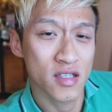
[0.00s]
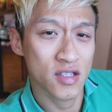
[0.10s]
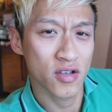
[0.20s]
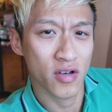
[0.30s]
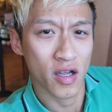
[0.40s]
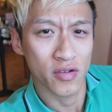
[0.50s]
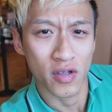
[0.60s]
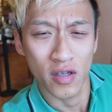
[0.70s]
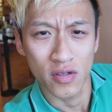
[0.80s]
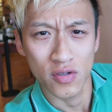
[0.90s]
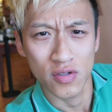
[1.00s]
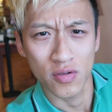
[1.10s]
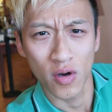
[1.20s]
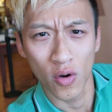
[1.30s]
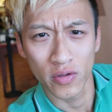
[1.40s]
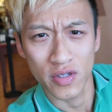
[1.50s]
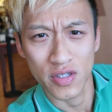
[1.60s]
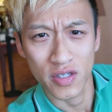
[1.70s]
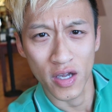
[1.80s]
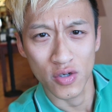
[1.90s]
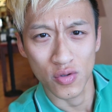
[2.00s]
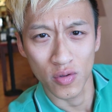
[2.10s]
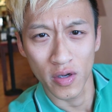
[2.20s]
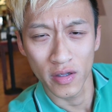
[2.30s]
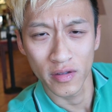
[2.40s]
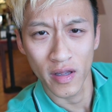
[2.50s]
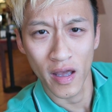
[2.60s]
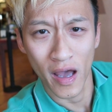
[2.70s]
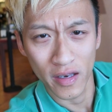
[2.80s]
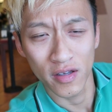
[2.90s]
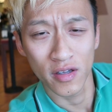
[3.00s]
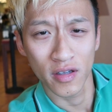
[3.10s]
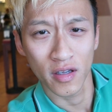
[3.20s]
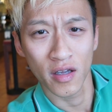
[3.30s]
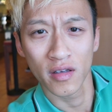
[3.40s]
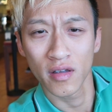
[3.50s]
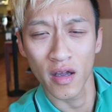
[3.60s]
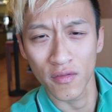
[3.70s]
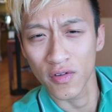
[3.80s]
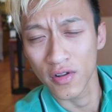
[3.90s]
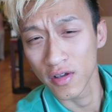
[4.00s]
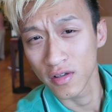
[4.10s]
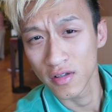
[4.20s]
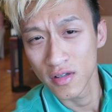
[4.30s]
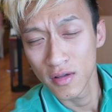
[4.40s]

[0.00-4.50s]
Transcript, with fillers: Still had to get used to all the schedule and editing and everything.